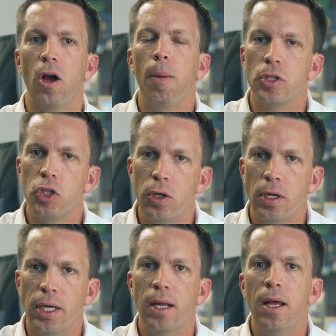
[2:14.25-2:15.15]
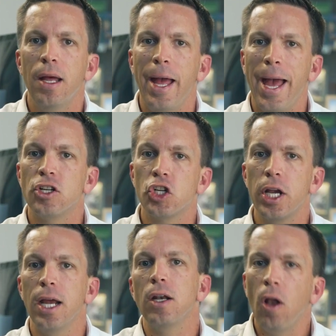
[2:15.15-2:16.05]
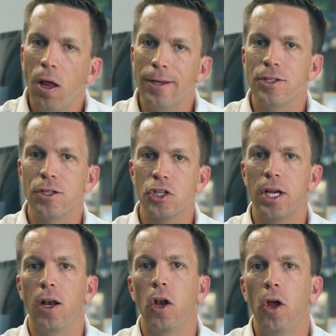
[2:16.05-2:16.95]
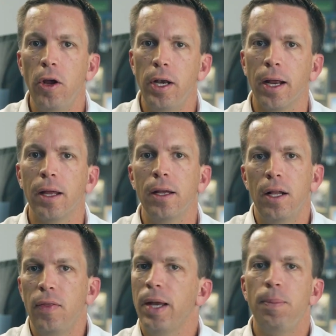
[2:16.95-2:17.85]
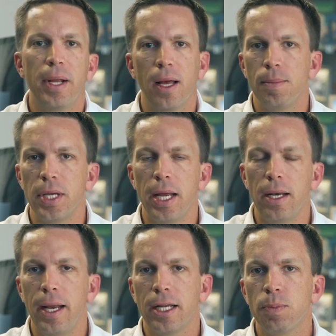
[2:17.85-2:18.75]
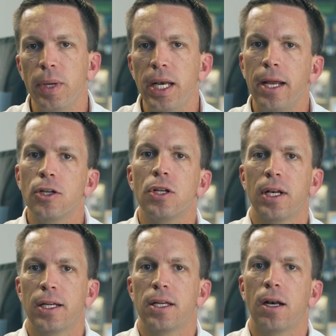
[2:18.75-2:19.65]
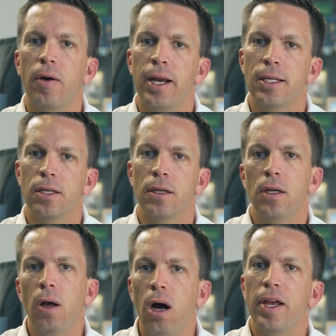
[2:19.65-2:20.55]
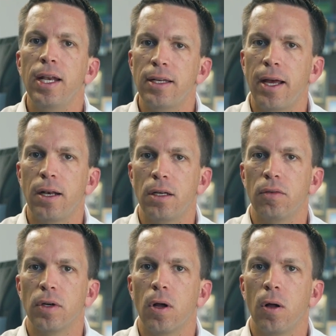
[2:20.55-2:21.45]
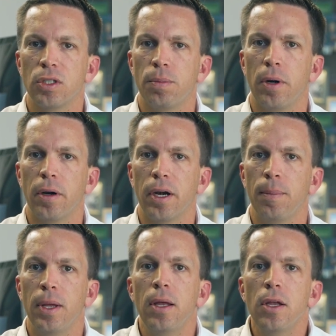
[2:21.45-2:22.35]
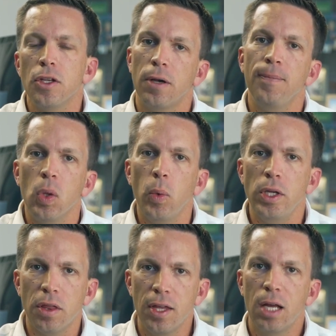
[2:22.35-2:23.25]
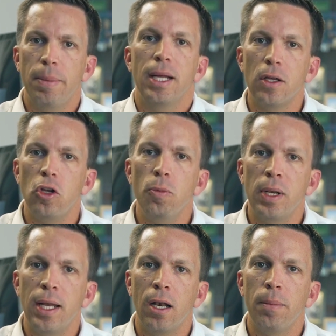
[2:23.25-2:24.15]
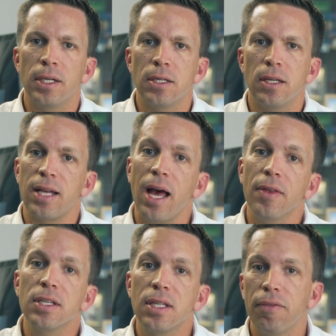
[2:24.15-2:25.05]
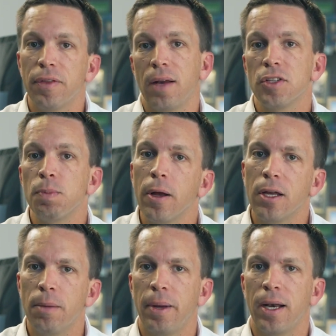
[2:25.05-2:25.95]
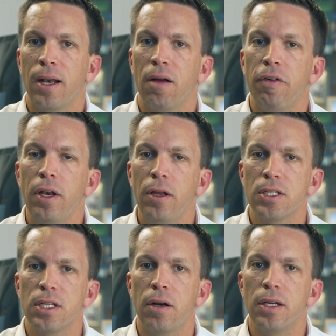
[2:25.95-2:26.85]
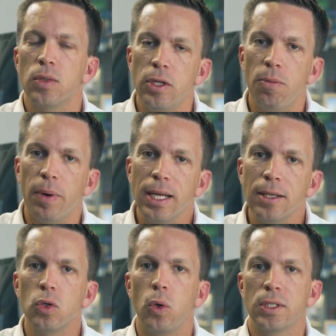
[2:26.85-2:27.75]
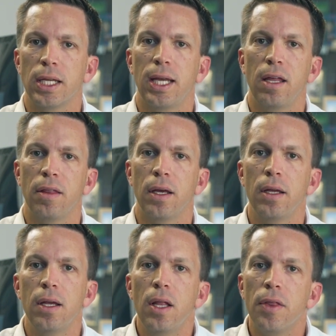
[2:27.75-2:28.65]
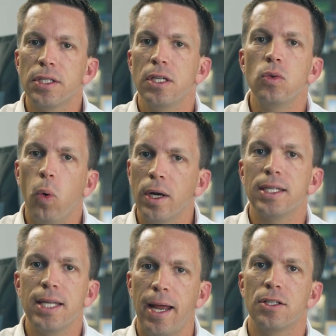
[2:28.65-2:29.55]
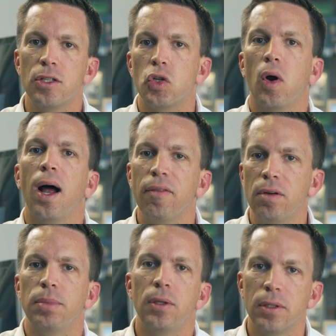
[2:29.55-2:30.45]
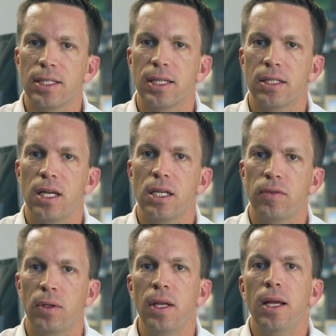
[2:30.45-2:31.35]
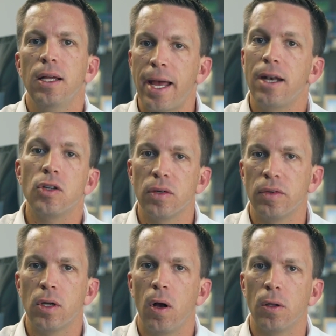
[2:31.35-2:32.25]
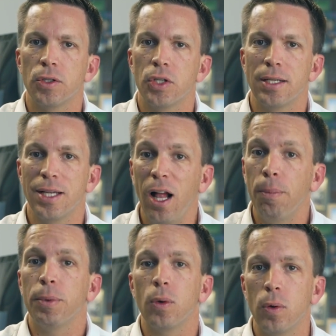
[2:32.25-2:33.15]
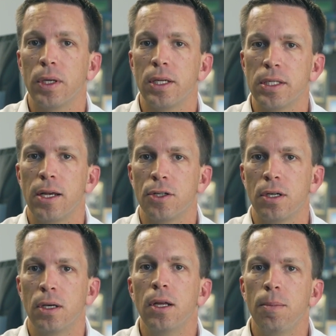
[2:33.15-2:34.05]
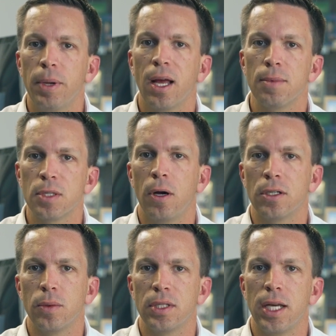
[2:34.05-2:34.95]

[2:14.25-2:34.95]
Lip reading: opportunity, and share knowledge and share learning, that becomes an exponential accelerator of any data-driven culture program. So when you think about the human element and the other stuff that I've spoken about in our video series, when you bring this all together, this is what it takes to drive and build a successful data-driven culture and to help your organization become smarter with